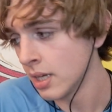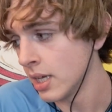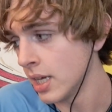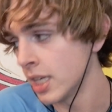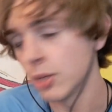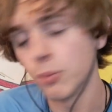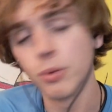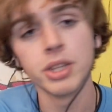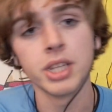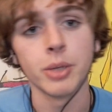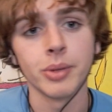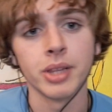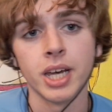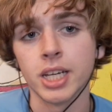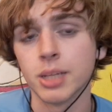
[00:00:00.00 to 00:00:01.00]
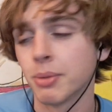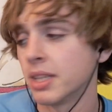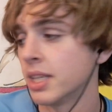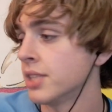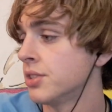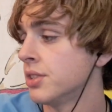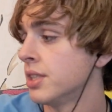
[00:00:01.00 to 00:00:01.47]
And the one thing I would like about
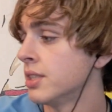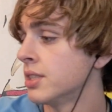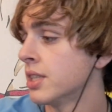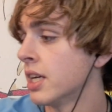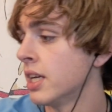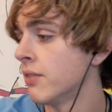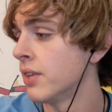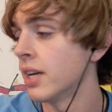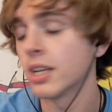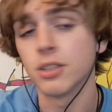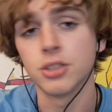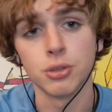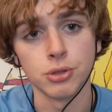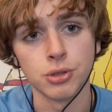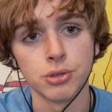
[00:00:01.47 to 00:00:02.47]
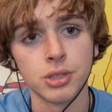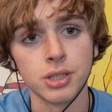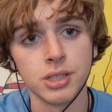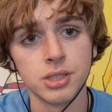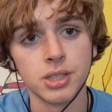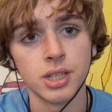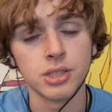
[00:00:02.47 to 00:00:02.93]
the ACT is that if they had a social
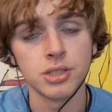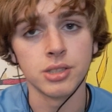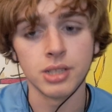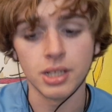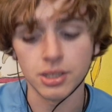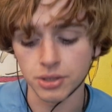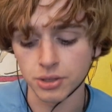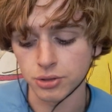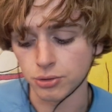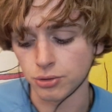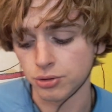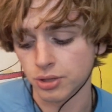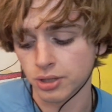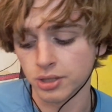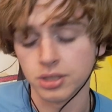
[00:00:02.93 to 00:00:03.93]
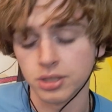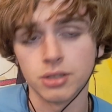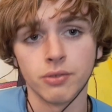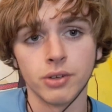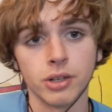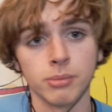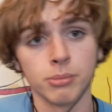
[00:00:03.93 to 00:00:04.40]
studies section, I think social studies is a
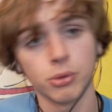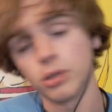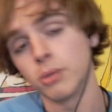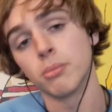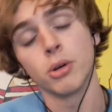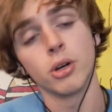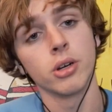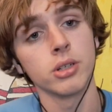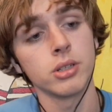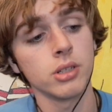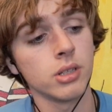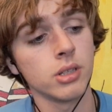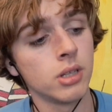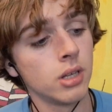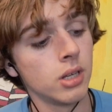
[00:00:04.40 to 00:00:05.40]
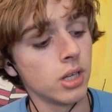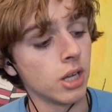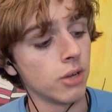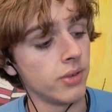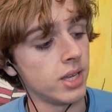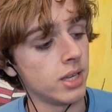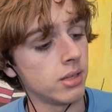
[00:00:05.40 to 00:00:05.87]
very important part
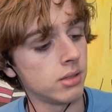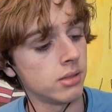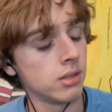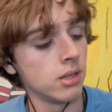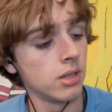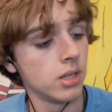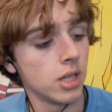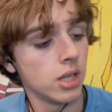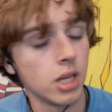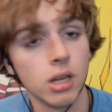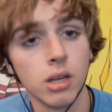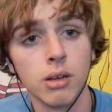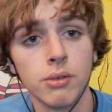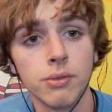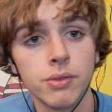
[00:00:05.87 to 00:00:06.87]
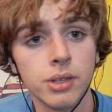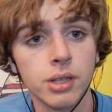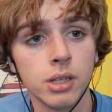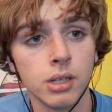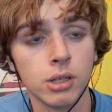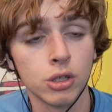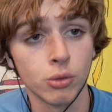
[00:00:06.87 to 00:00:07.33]
of
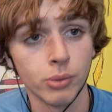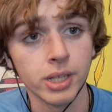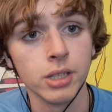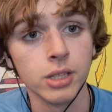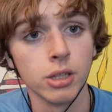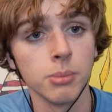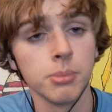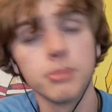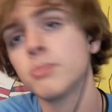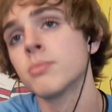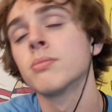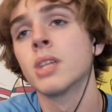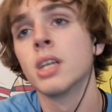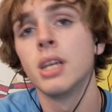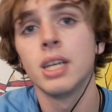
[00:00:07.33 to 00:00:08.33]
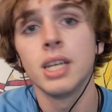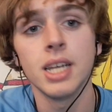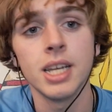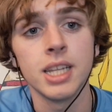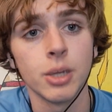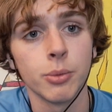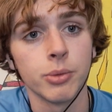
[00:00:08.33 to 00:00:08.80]
curriculum,
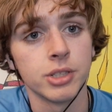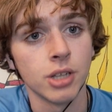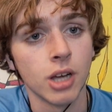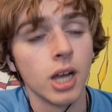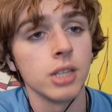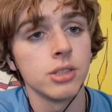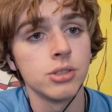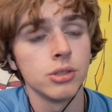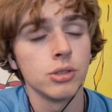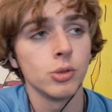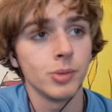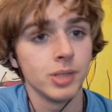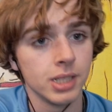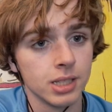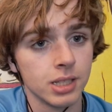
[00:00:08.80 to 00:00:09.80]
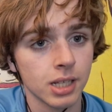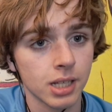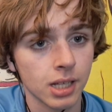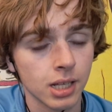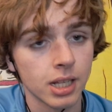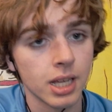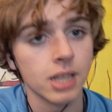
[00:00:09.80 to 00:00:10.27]
and that we're taught to, and we need to take a
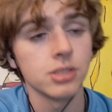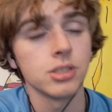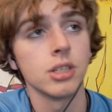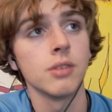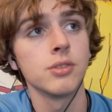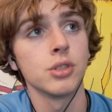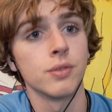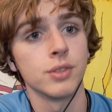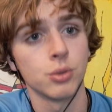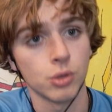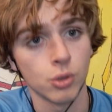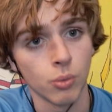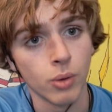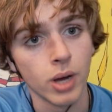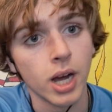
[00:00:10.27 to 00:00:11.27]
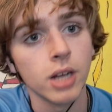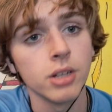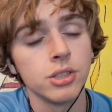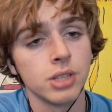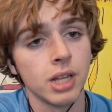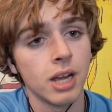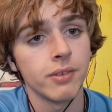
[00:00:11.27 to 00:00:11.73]
class of. So if it's required, you
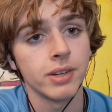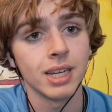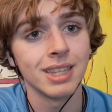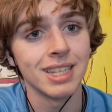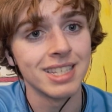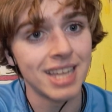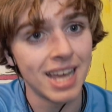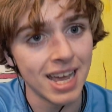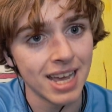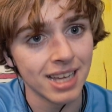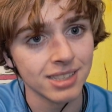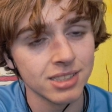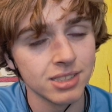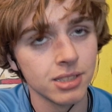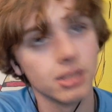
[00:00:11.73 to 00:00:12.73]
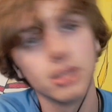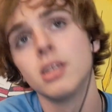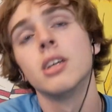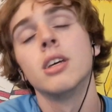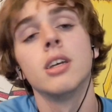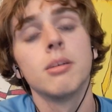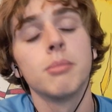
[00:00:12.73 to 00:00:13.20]
should have it on the test,
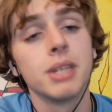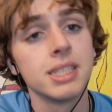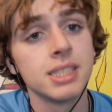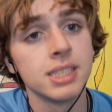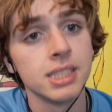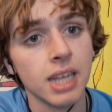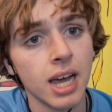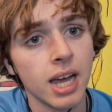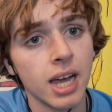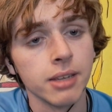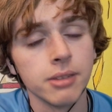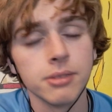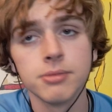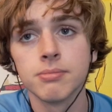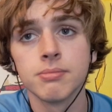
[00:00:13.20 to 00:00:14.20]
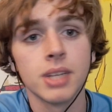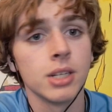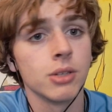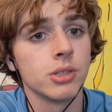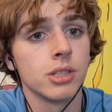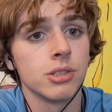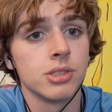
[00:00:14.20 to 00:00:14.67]
but it's not. I
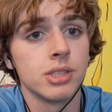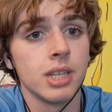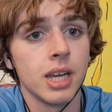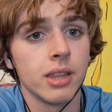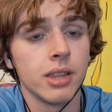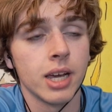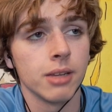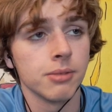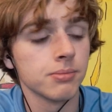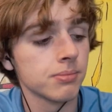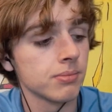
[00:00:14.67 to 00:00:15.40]
don't understand that.